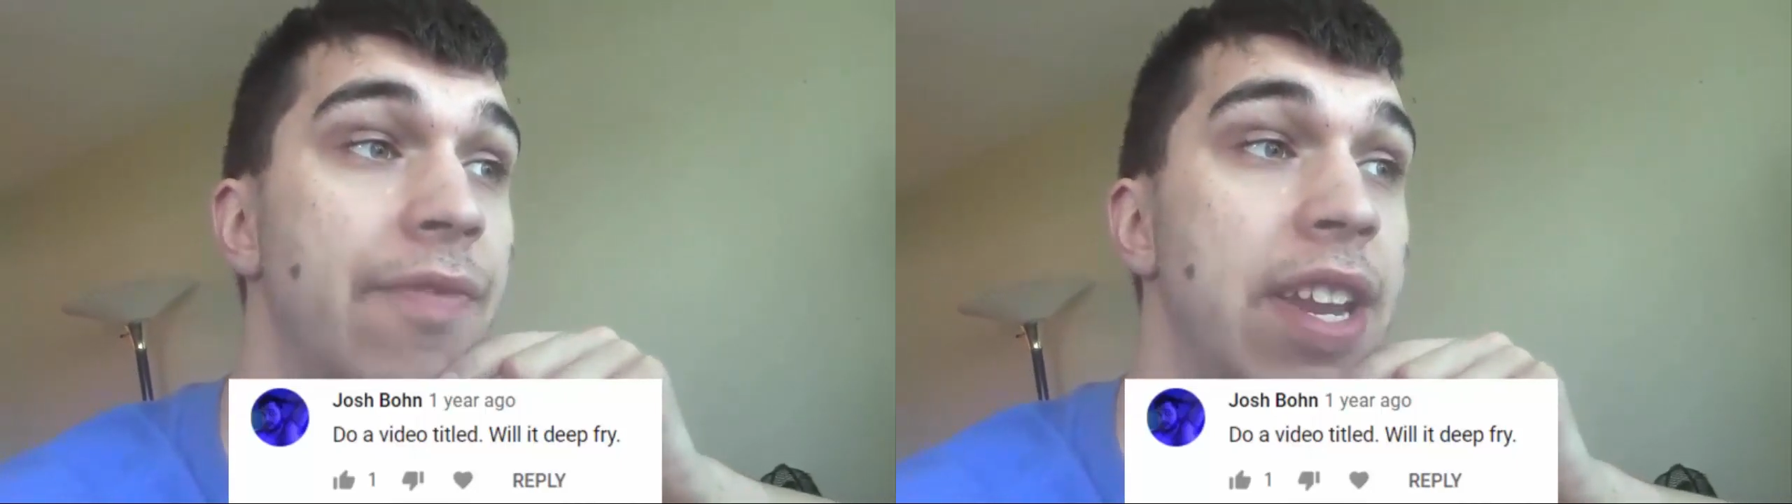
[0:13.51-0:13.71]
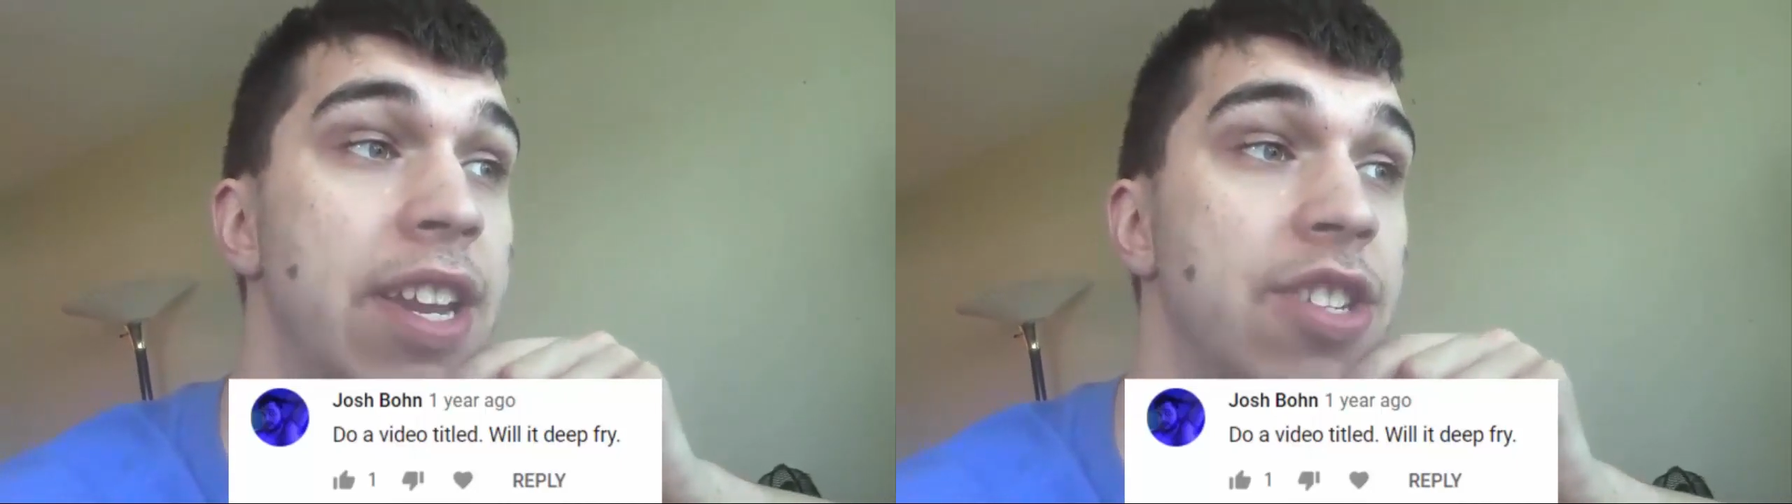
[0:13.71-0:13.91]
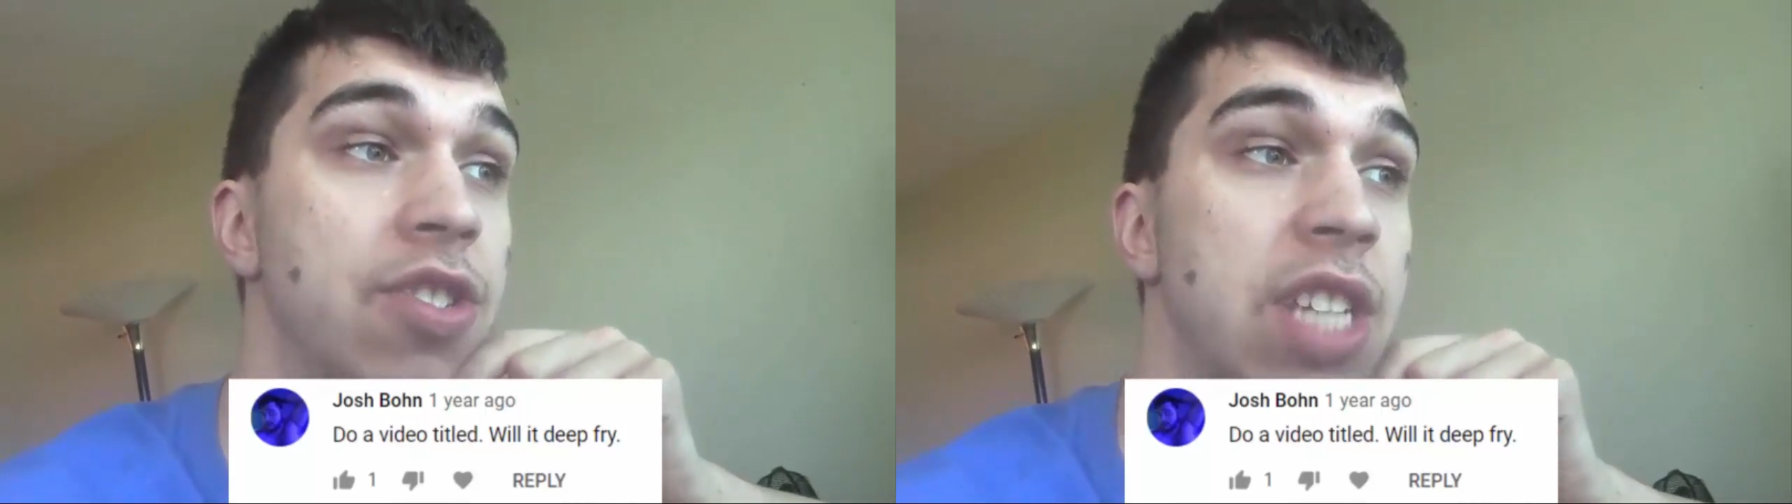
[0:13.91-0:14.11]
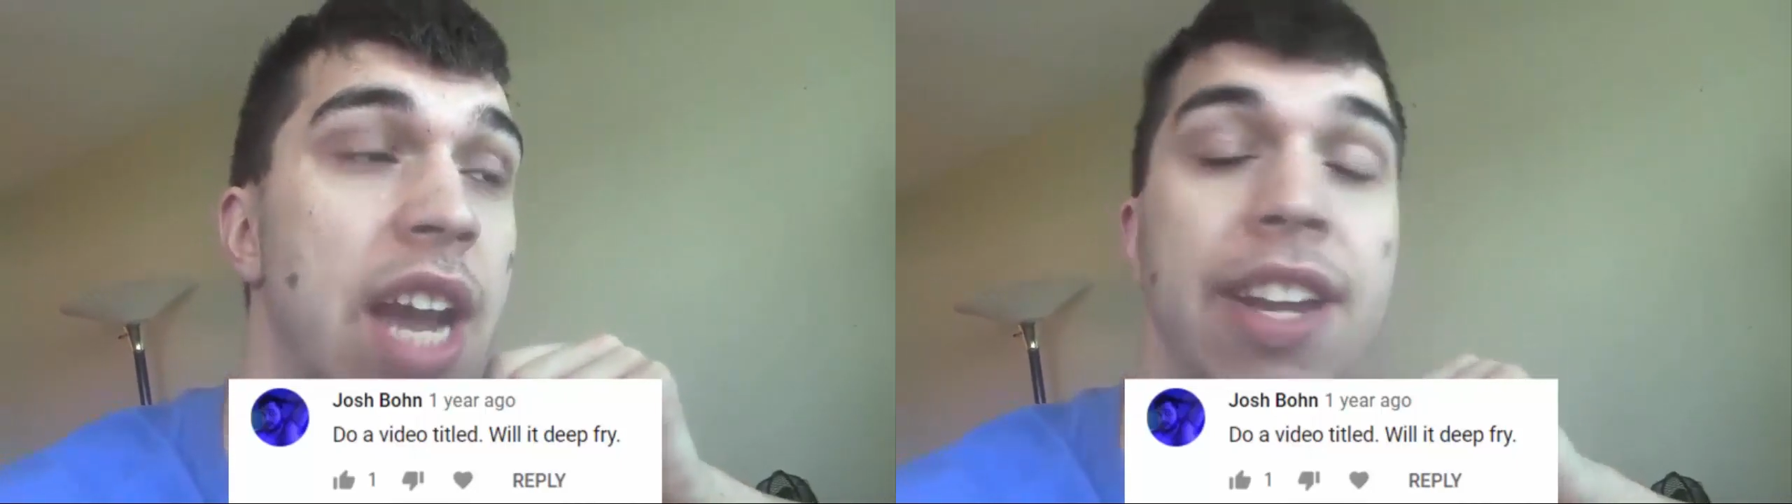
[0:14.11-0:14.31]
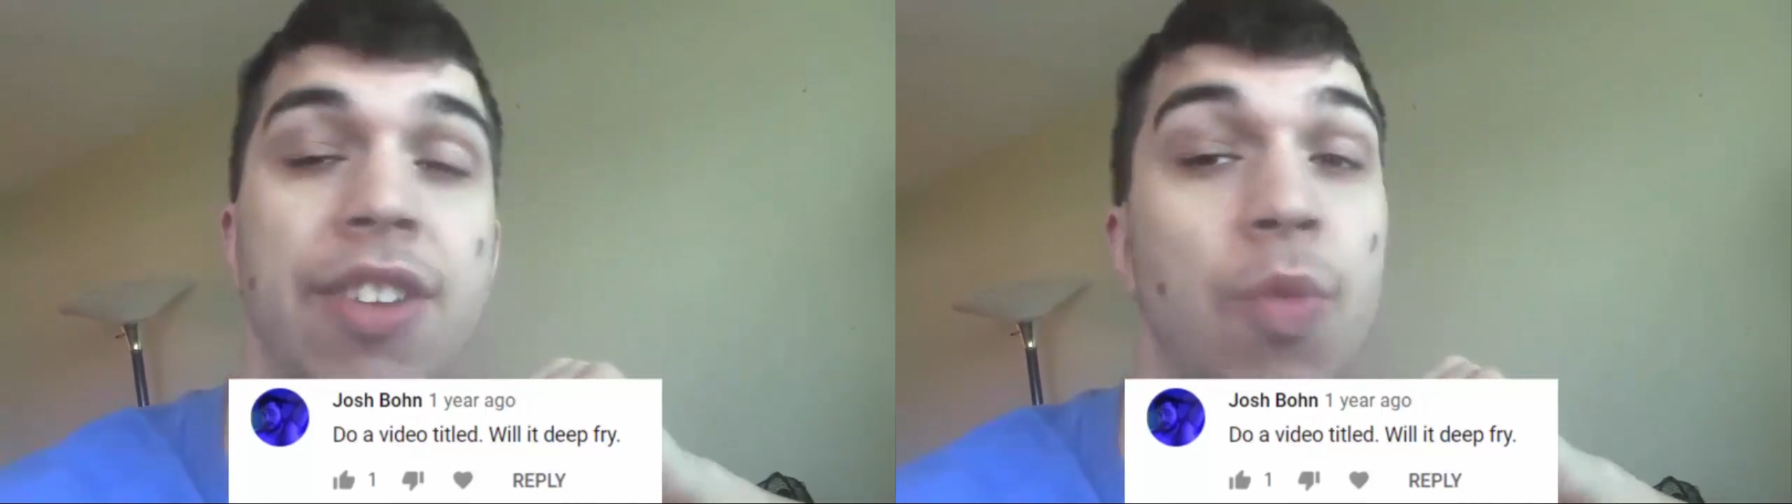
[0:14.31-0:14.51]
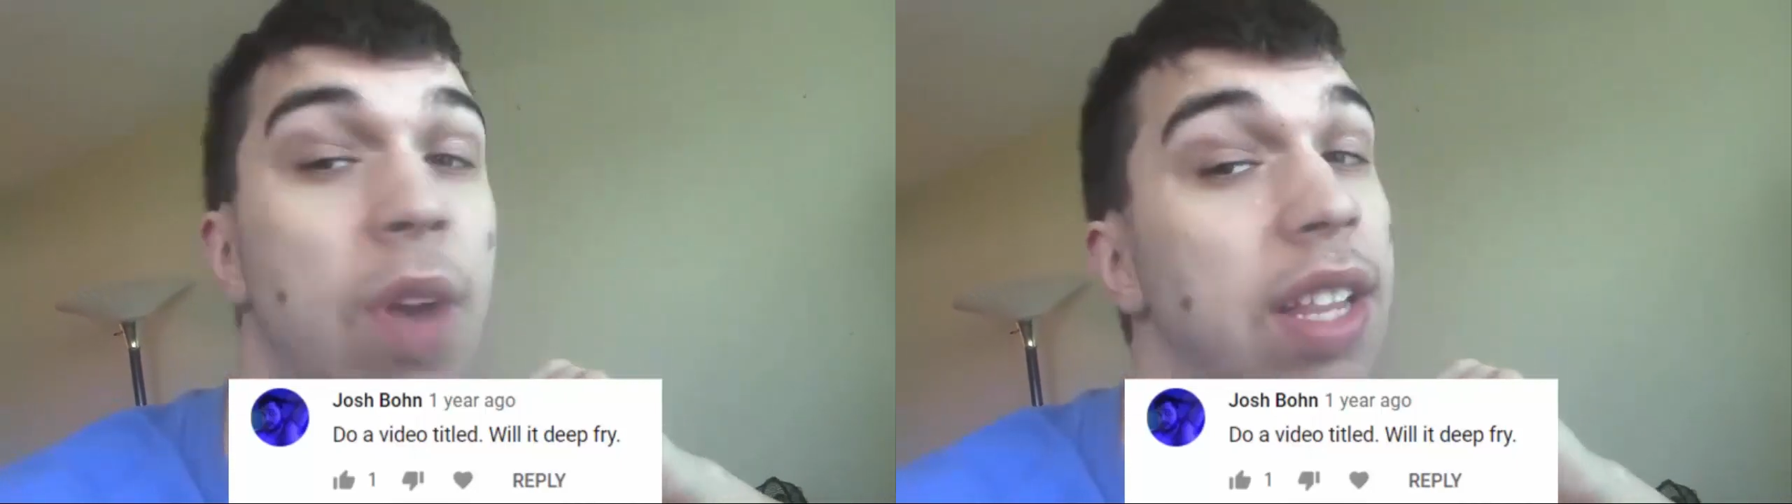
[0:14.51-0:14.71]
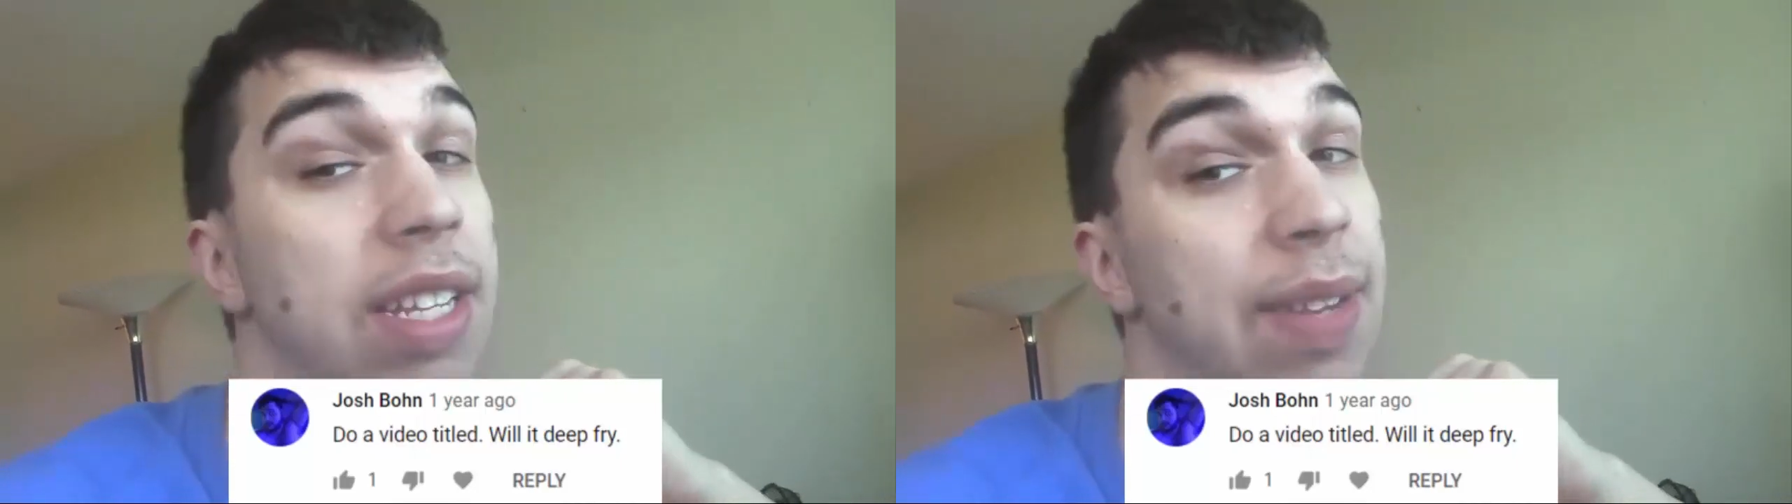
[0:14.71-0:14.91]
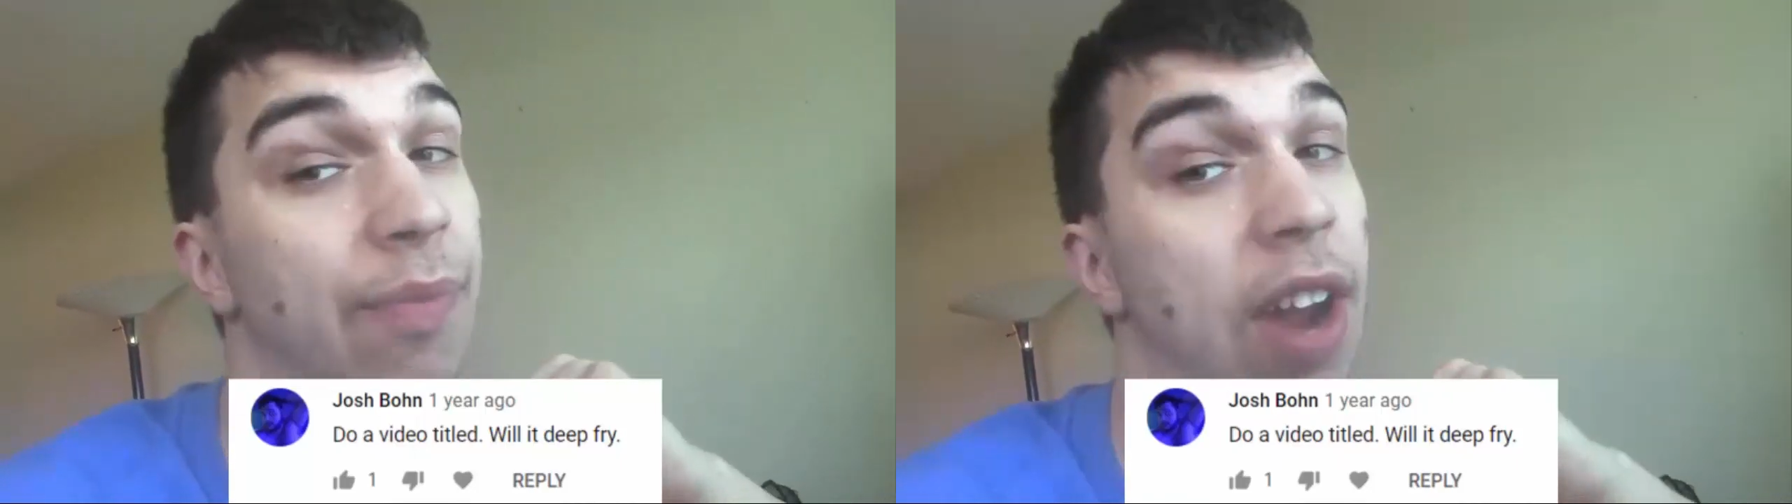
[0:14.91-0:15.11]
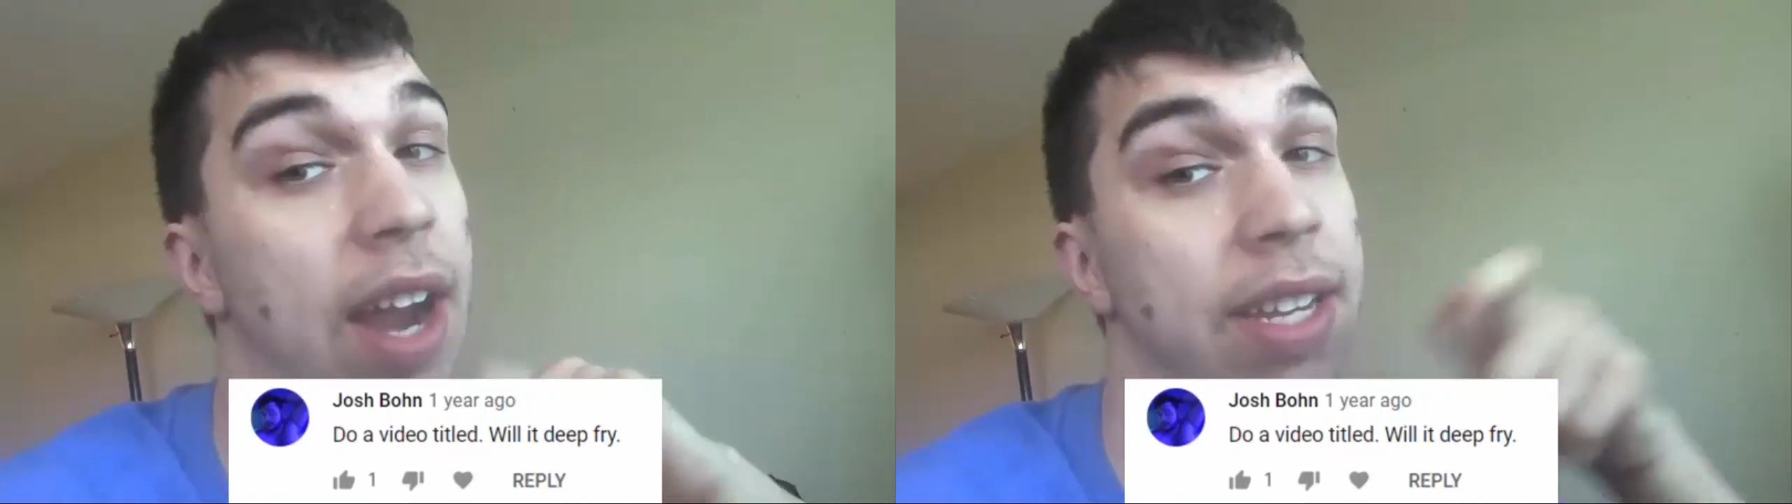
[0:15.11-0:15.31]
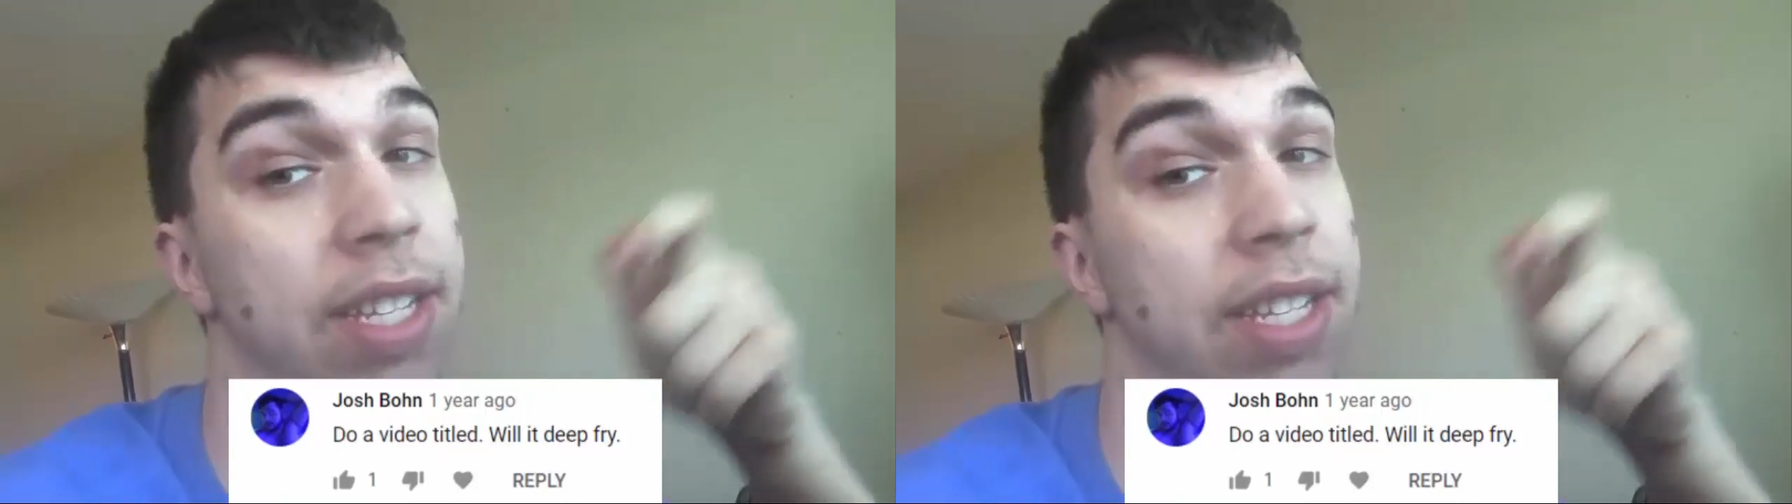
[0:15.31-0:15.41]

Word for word: video titled Will It Define?